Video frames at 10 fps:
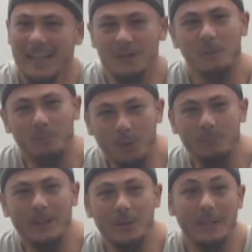That's what
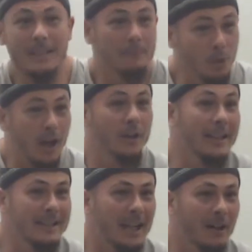brought me to Islam. Not only
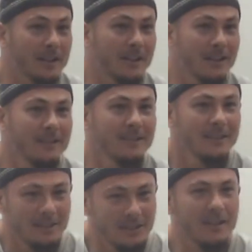his character,
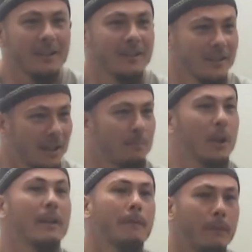just him
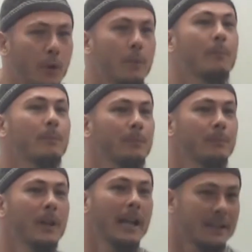being firm
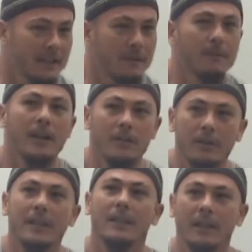and steadfast
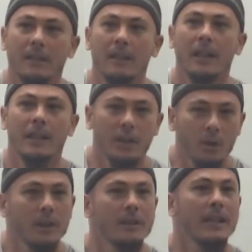on his deen.
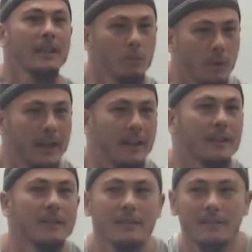Tell the deen the way it
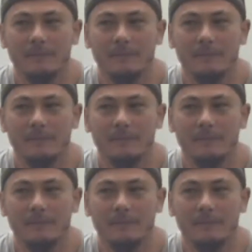is.